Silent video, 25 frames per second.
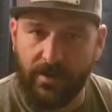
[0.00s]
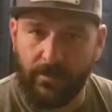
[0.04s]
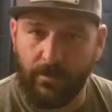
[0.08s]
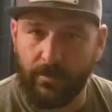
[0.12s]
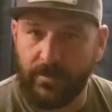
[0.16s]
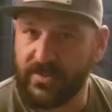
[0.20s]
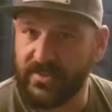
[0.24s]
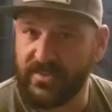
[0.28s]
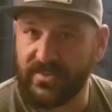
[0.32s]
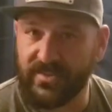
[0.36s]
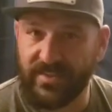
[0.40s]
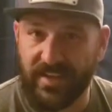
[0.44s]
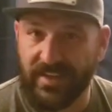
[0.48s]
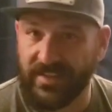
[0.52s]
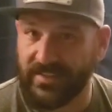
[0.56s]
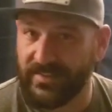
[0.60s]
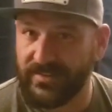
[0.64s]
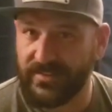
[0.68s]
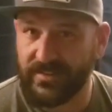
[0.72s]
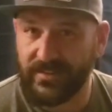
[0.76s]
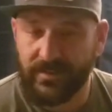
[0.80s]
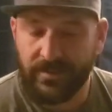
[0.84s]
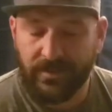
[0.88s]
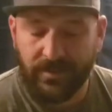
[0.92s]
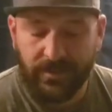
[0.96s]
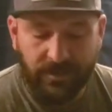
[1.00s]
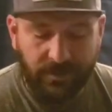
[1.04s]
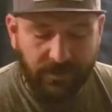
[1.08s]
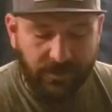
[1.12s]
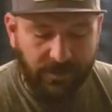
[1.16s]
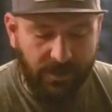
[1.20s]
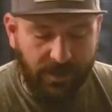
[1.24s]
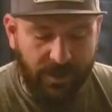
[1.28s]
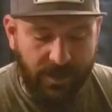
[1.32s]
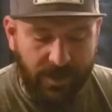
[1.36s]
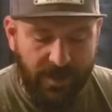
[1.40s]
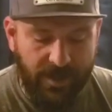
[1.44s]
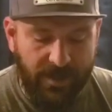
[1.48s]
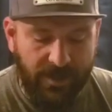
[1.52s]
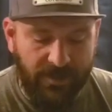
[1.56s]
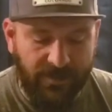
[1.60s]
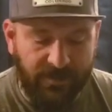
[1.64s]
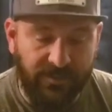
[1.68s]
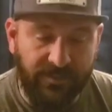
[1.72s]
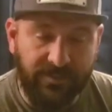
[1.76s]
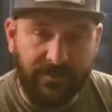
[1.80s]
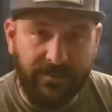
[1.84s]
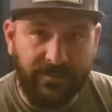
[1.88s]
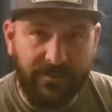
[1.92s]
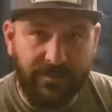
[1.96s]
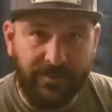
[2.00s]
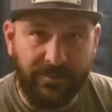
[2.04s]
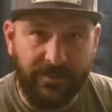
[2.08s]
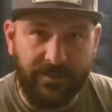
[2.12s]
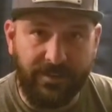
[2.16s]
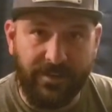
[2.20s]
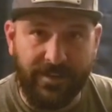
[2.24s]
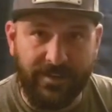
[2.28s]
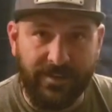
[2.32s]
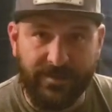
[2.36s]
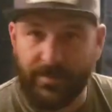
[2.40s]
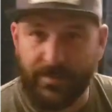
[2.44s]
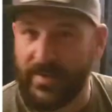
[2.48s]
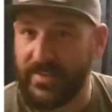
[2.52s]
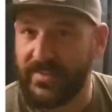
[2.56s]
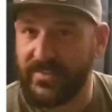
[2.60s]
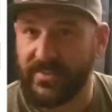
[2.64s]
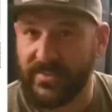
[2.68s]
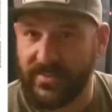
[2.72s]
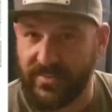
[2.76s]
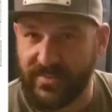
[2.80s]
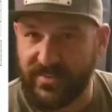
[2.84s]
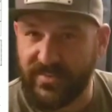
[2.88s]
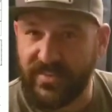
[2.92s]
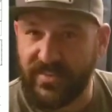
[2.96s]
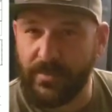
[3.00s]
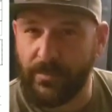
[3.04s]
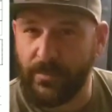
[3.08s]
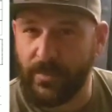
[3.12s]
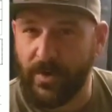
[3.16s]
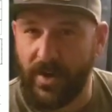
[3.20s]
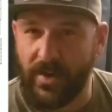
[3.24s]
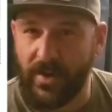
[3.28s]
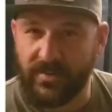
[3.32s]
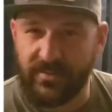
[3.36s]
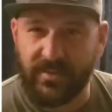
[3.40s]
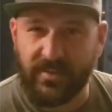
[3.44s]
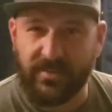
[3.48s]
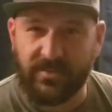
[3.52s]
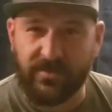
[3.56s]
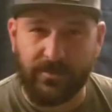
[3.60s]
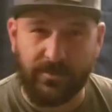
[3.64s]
which is nice. And it's basically the same process.